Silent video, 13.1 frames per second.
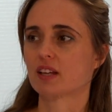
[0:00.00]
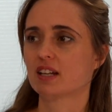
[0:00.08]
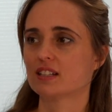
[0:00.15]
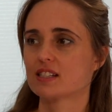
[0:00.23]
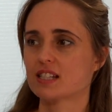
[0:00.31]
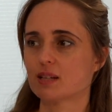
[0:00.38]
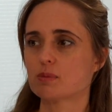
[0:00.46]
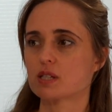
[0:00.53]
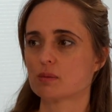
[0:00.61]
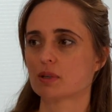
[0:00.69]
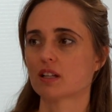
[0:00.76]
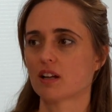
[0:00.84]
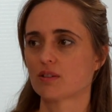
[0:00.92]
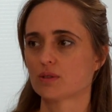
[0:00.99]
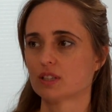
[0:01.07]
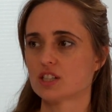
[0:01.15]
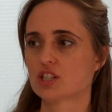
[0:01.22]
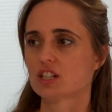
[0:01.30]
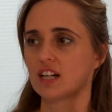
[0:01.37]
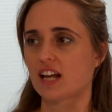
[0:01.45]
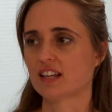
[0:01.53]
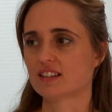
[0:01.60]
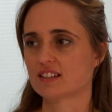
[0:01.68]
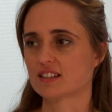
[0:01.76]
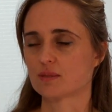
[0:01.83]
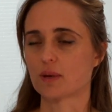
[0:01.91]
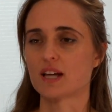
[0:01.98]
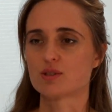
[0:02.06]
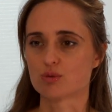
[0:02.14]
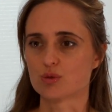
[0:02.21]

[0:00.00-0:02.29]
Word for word: it seems to me like religion and atheism has